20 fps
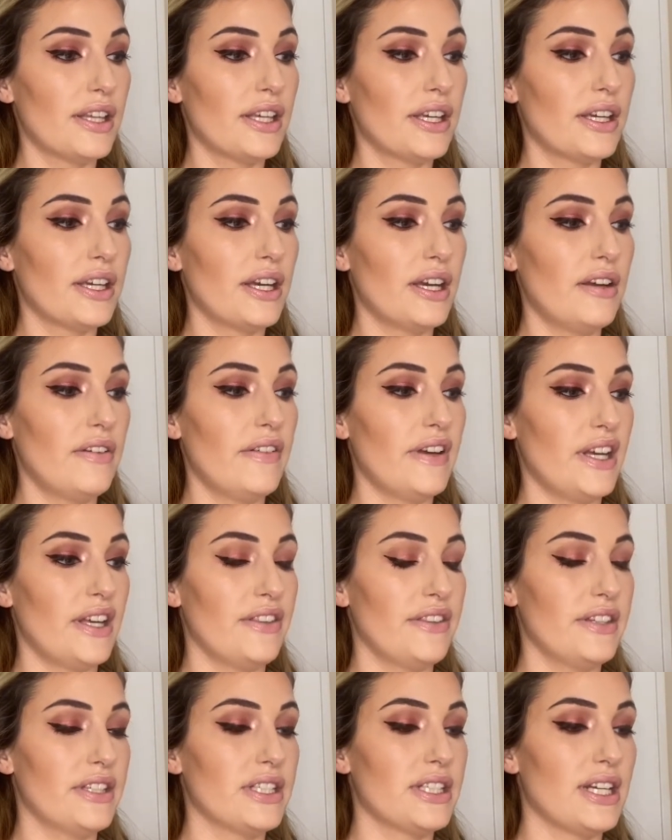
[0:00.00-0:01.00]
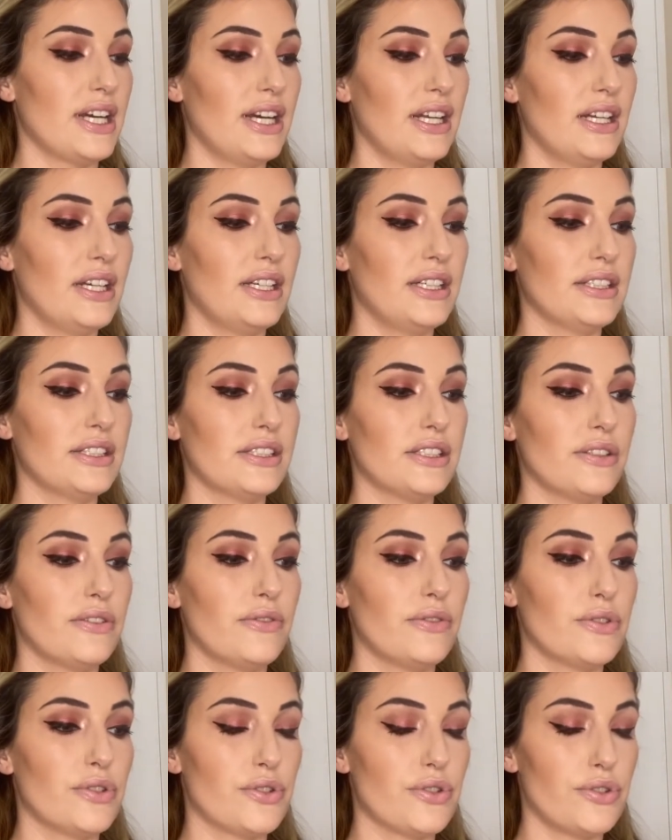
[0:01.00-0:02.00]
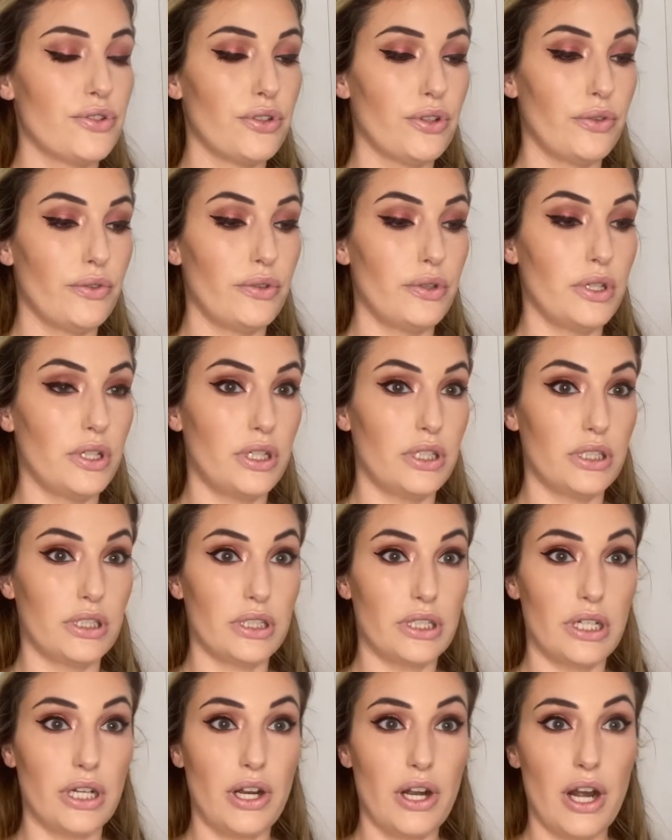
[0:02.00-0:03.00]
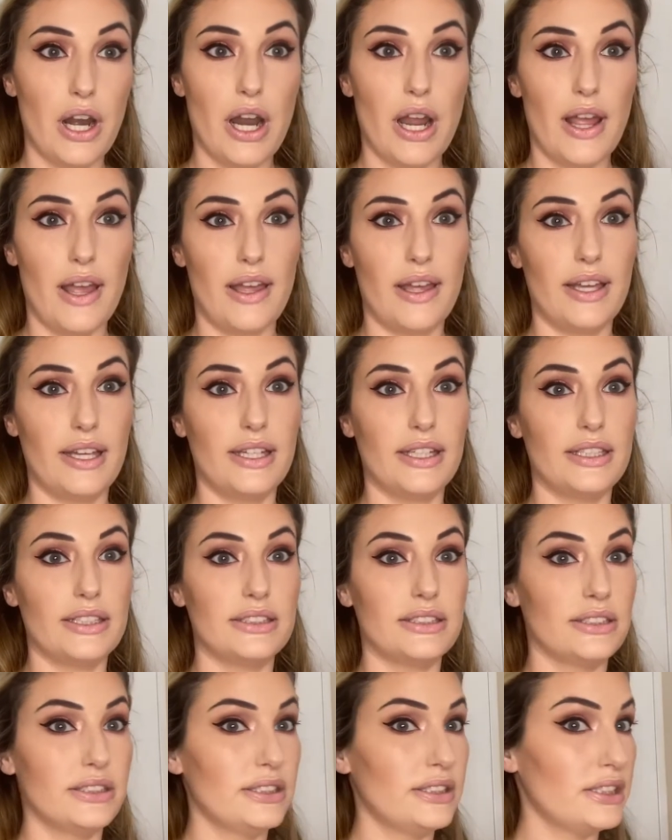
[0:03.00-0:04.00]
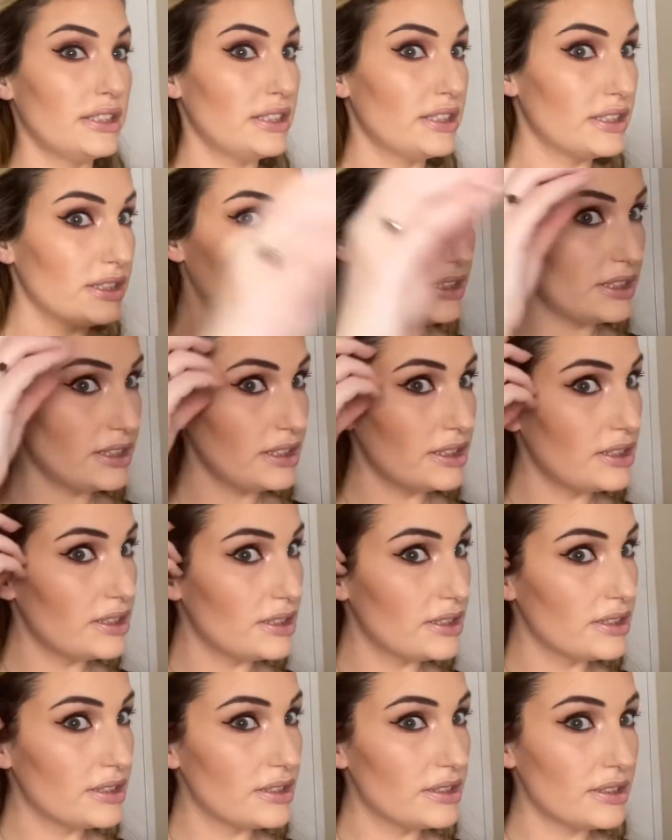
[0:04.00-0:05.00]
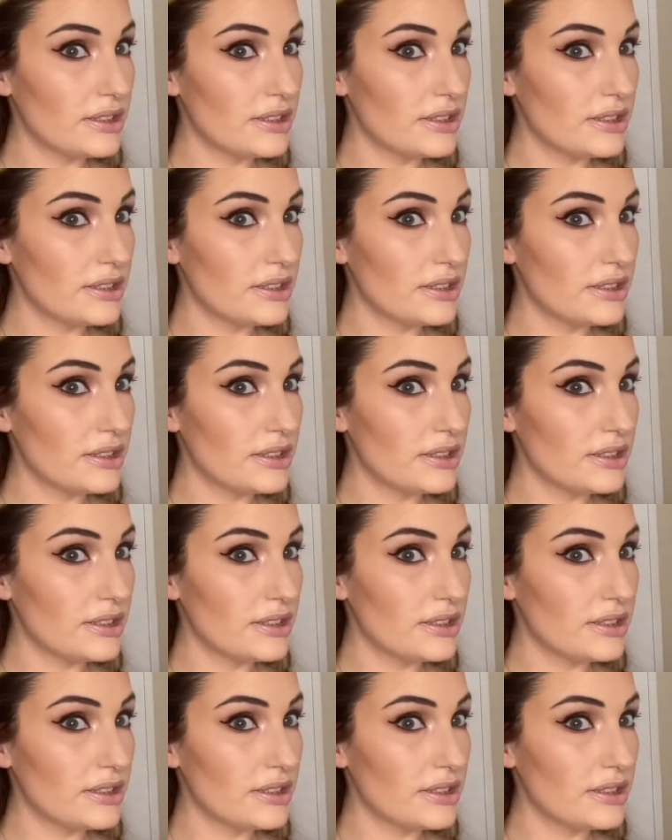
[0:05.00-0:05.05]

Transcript: I've had this highlighter for so long, and it is